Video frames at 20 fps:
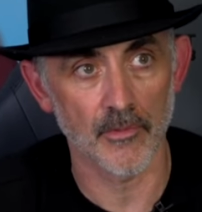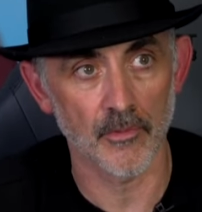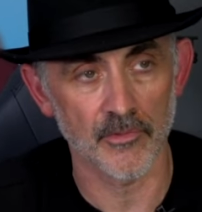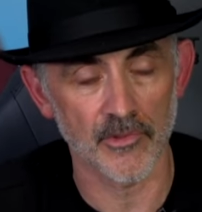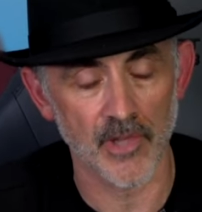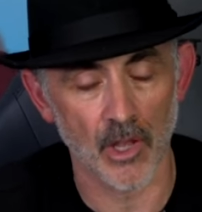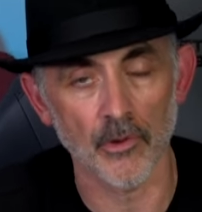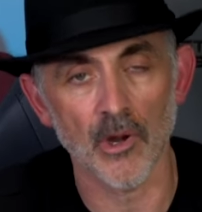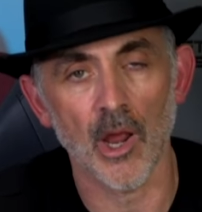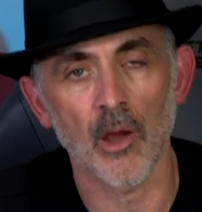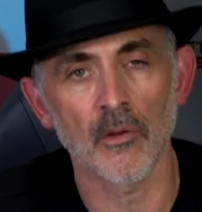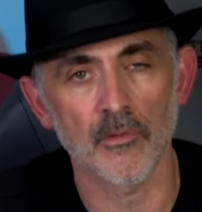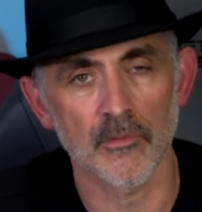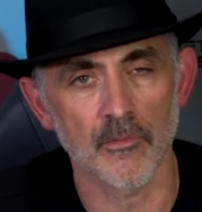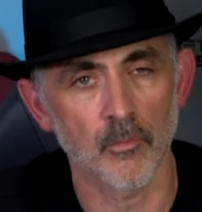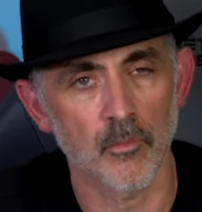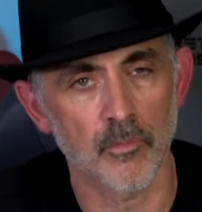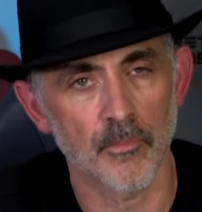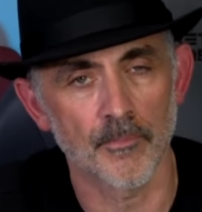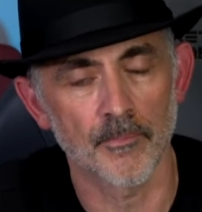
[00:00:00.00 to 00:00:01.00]
don't,
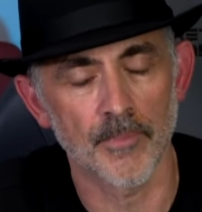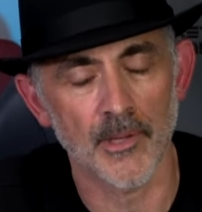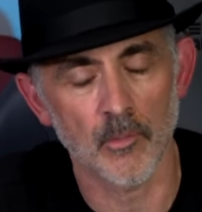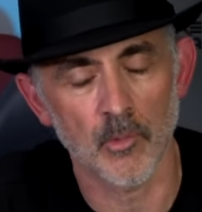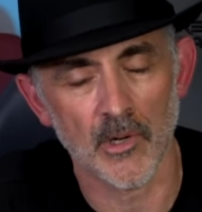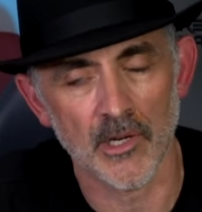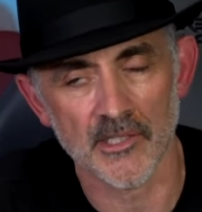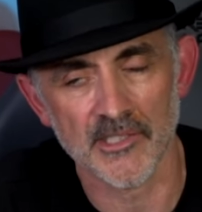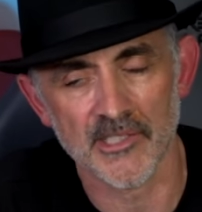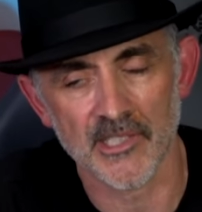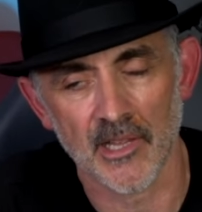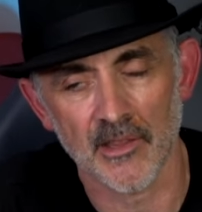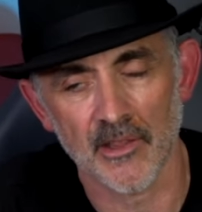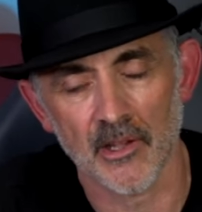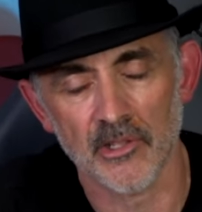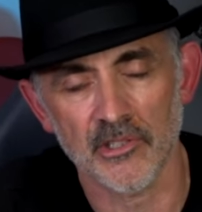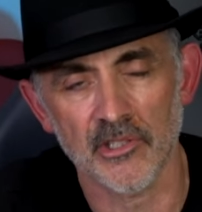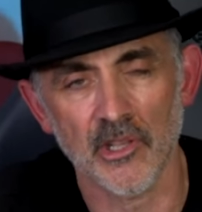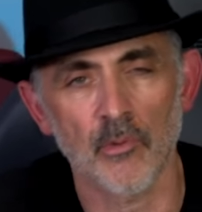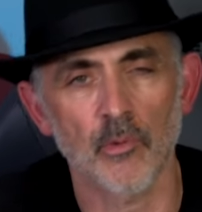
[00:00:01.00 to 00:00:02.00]
when I say
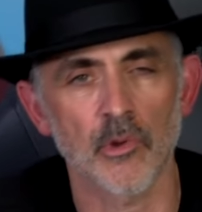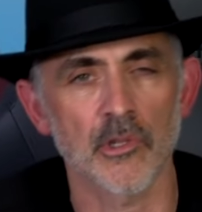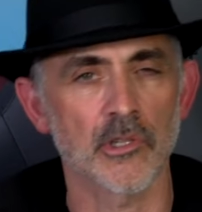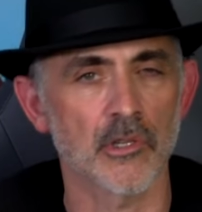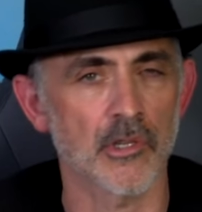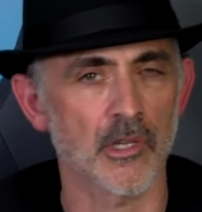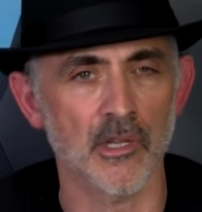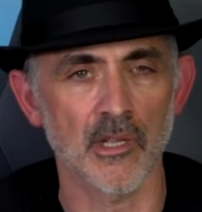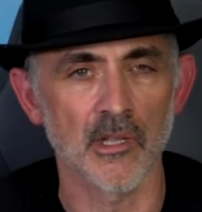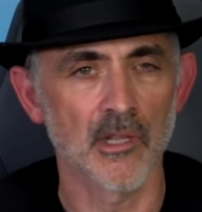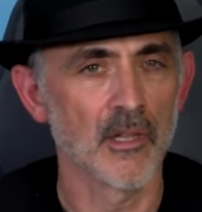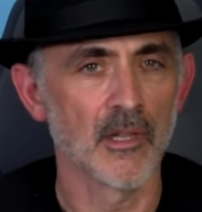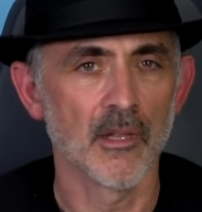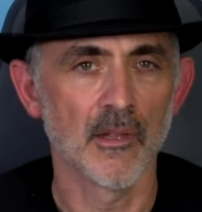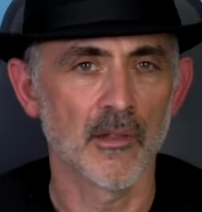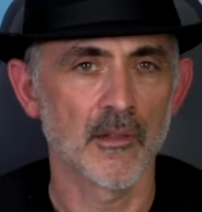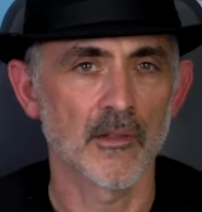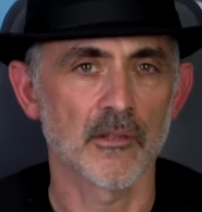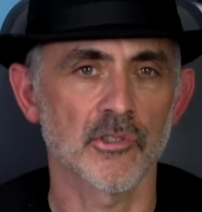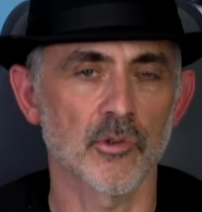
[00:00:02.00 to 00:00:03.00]
that, I don't want you to,
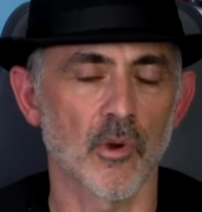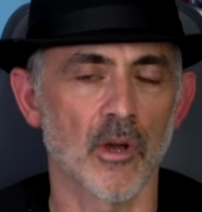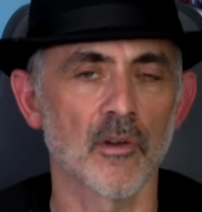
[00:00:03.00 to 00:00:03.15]
to